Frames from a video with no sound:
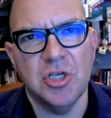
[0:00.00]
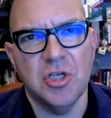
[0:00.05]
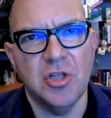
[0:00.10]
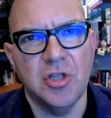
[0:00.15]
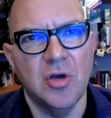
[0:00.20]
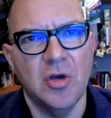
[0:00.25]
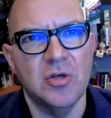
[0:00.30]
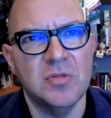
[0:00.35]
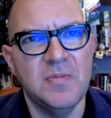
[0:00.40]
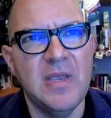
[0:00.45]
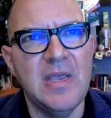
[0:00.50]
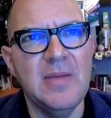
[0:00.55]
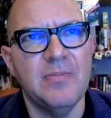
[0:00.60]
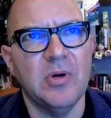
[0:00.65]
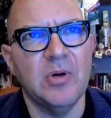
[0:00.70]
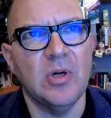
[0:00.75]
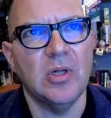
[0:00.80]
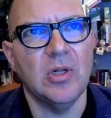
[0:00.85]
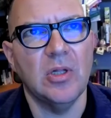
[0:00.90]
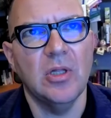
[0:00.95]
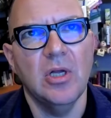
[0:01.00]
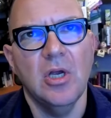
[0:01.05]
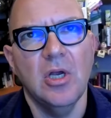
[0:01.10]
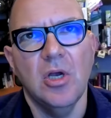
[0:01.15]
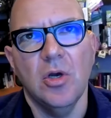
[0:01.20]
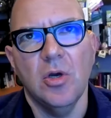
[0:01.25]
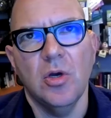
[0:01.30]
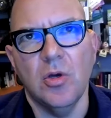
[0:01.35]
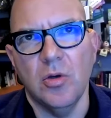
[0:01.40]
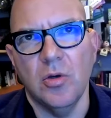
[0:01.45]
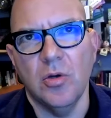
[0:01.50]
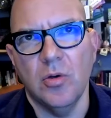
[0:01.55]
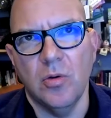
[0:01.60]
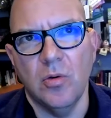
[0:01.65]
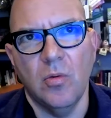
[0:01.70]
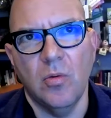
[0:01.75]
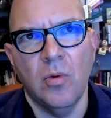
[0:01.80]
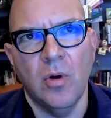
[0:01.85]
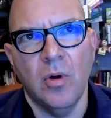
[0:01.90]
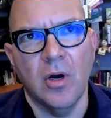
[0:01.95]
to those people
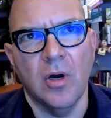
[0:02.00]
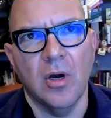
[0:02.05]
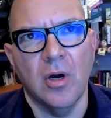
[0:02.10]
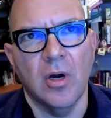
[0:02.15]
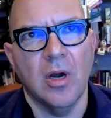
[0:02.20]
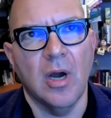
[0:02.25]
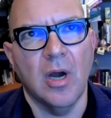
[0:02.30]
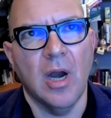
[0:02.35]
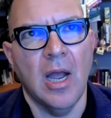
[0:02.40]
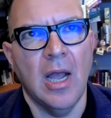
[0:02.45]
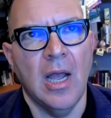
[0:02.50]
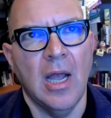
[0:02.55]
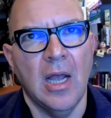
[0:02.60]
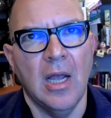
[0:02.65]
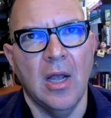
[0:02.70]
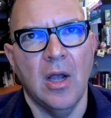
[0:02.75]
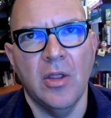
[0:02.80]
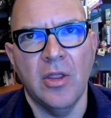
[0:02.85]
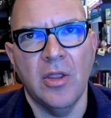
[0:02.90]
who were uh,